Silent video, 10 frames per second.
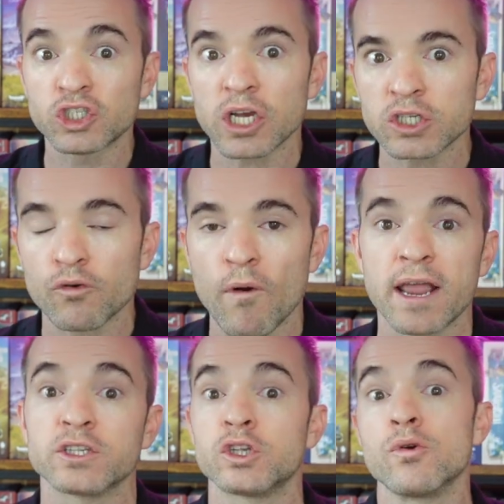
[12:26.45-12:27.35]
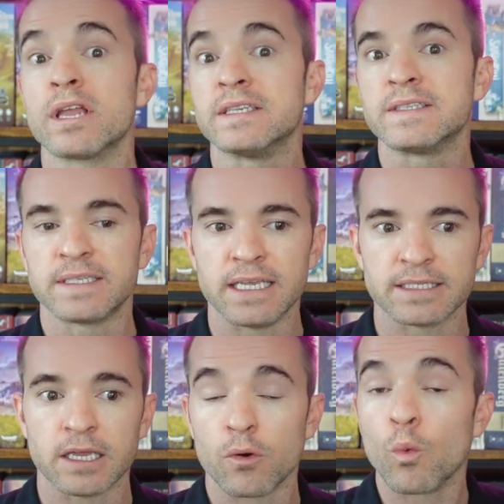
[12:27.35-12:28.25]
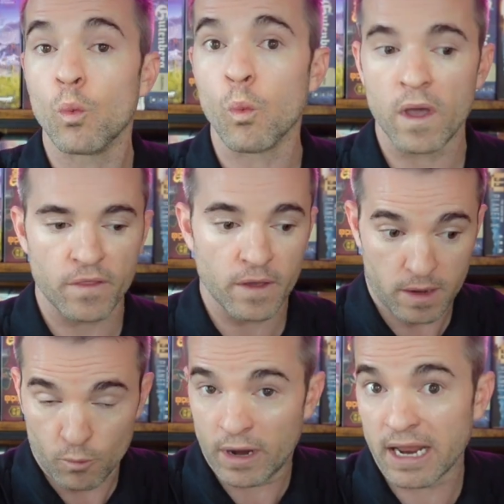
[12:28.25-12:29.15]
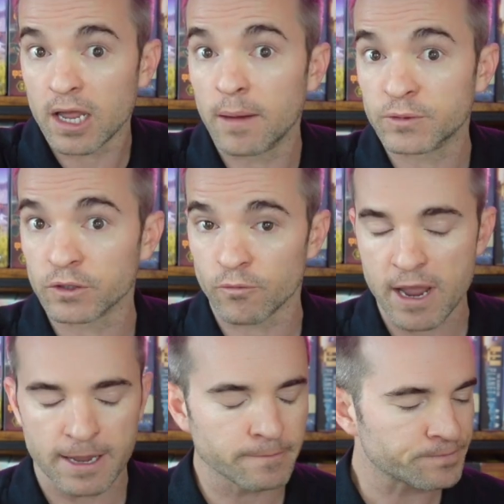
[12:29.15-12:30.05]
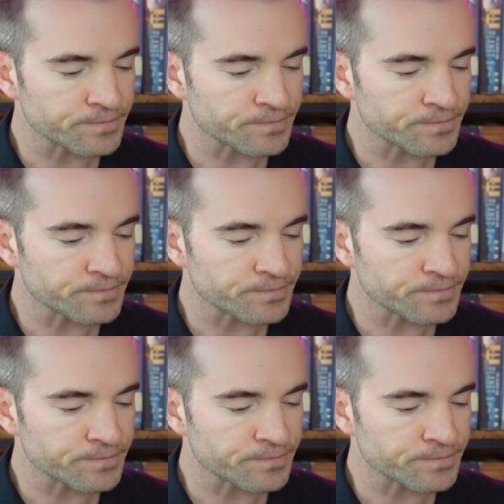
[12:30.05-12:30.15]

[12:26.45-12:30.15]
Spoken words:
just right so you can seize it when it comes your way.